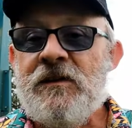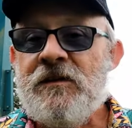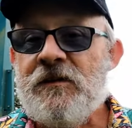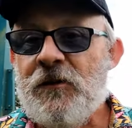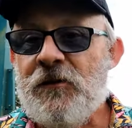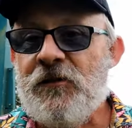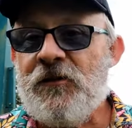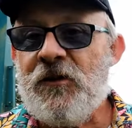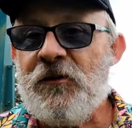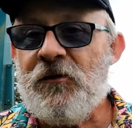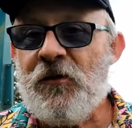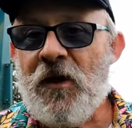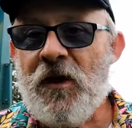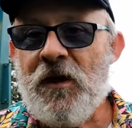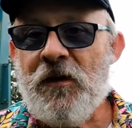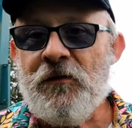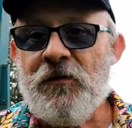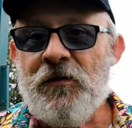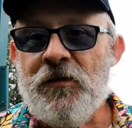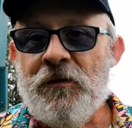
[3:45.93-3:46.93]
So it's the
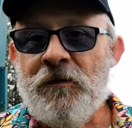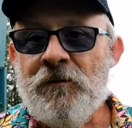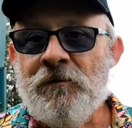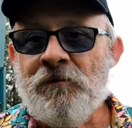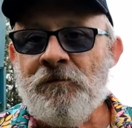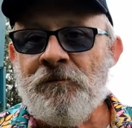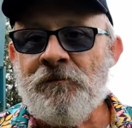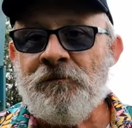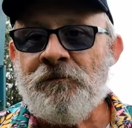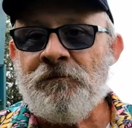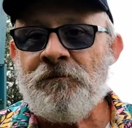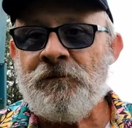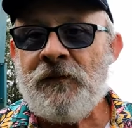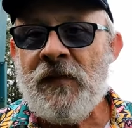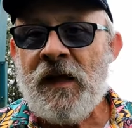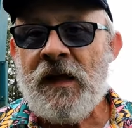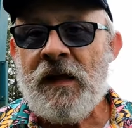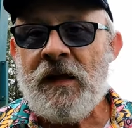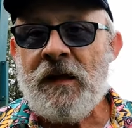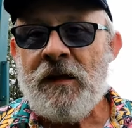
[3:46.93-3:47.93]
drive.
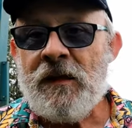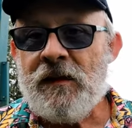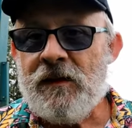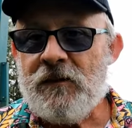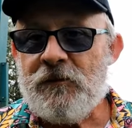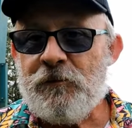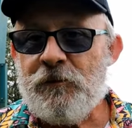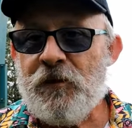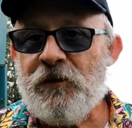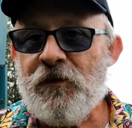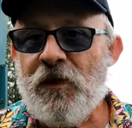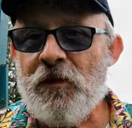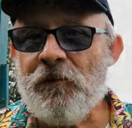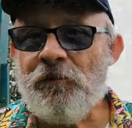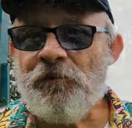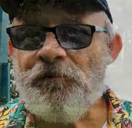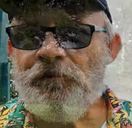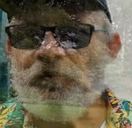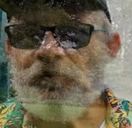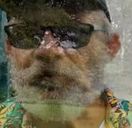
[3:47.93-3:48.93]
Let's move on.